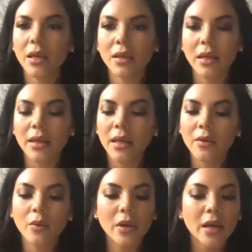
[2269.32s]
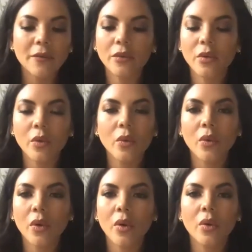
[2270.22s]
like, everyone have to
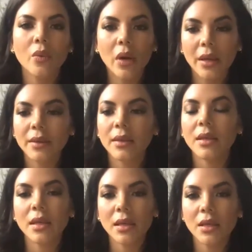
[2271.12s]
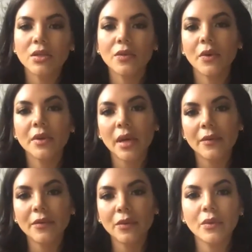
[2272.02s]
know what each of us
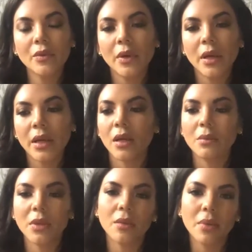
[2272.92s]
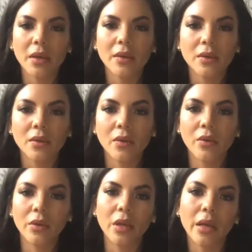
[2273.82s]
have to do and be the best
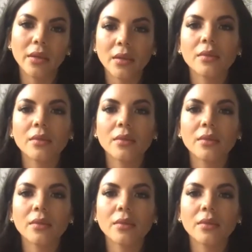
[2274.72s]
on that.